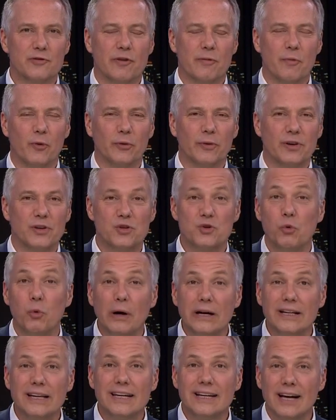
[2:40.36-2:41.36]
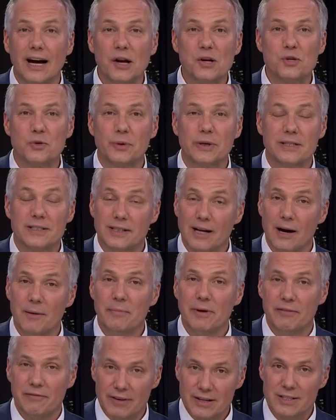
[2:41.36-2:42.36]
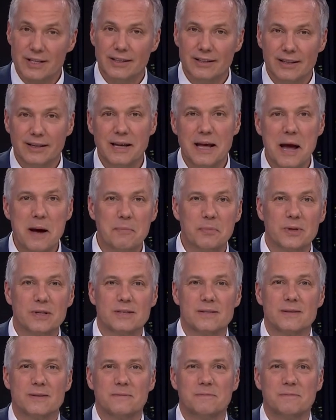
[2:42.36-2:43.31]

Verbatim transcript: from more than twenty countries come and visit the campus.